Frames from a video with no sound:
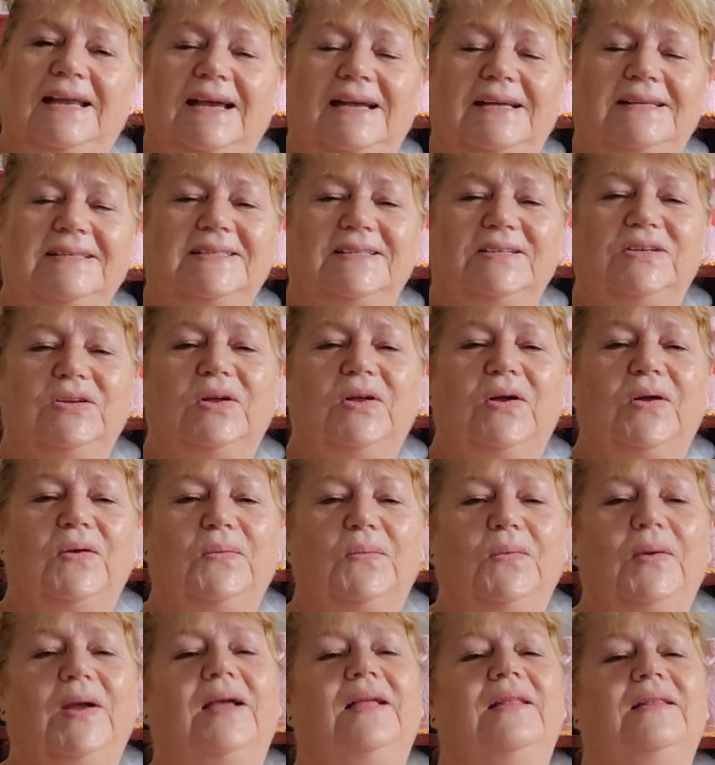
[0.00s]
hasn't
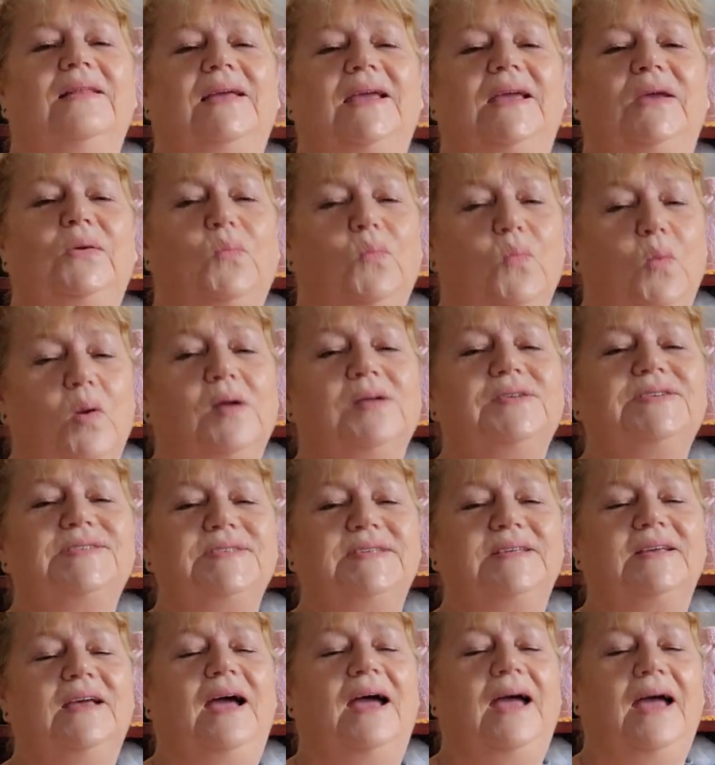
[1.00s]
gone well. It
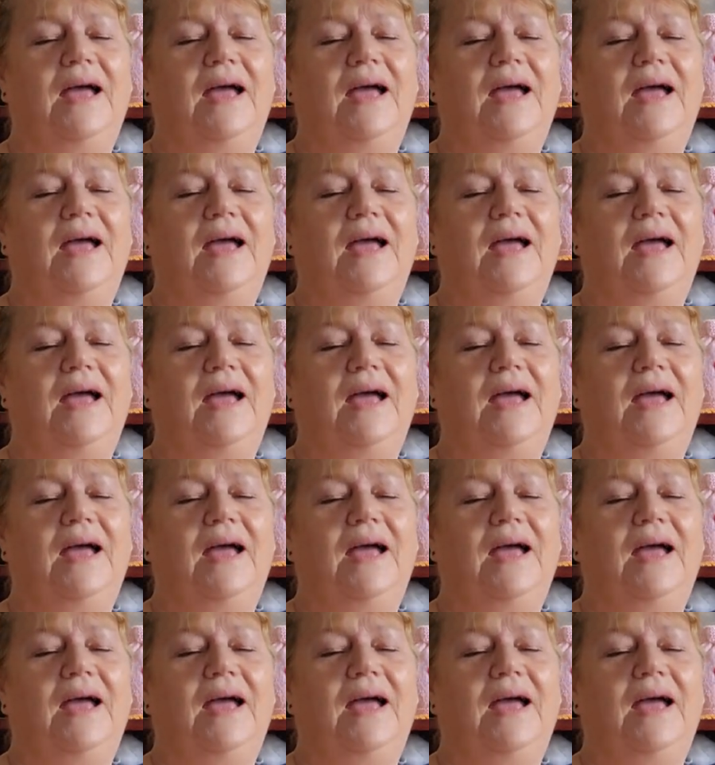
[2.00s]
was